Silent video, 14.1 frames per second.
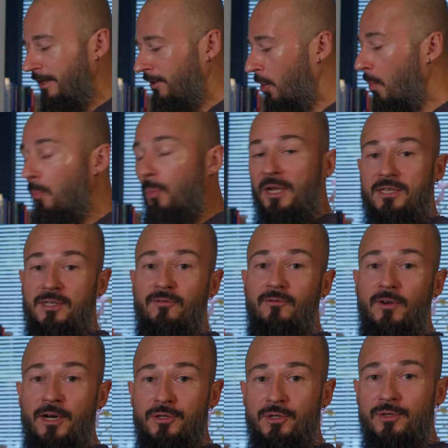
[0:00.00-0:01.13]
complex
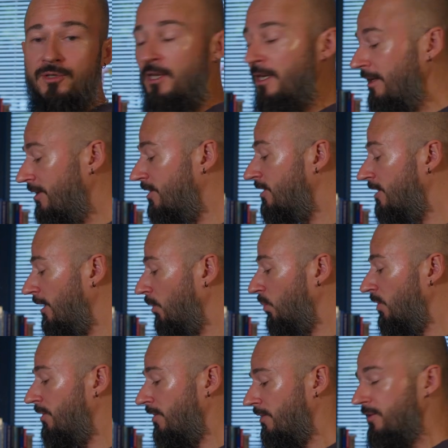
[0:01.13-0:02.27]
inversions still
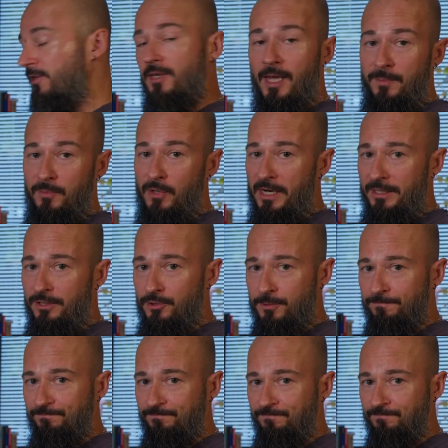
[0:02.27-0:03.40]
within the same range.
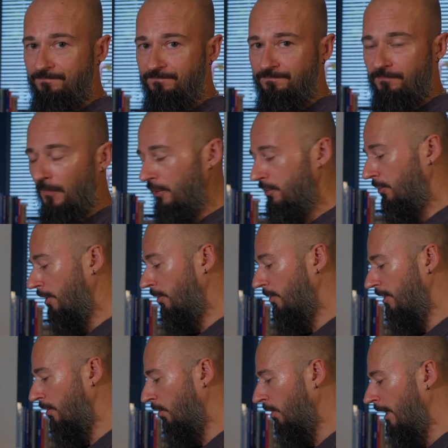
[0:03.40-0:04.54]
So here we
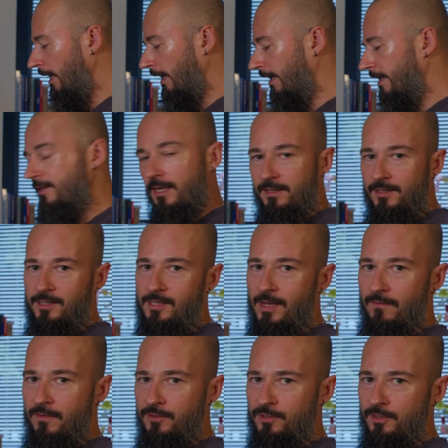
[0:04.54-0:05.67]
go. Let's add
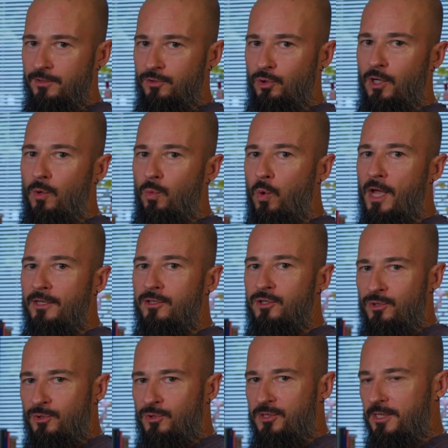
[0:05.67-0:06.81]
7ths to our 1,
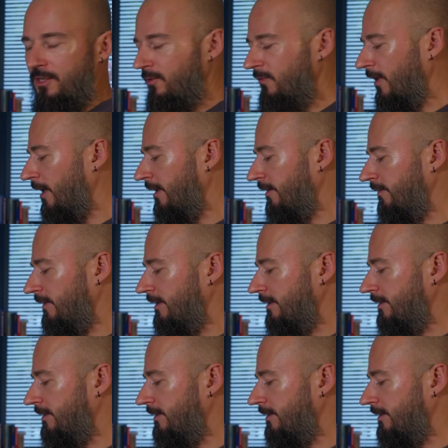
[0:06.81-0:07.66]
2, 6, 5.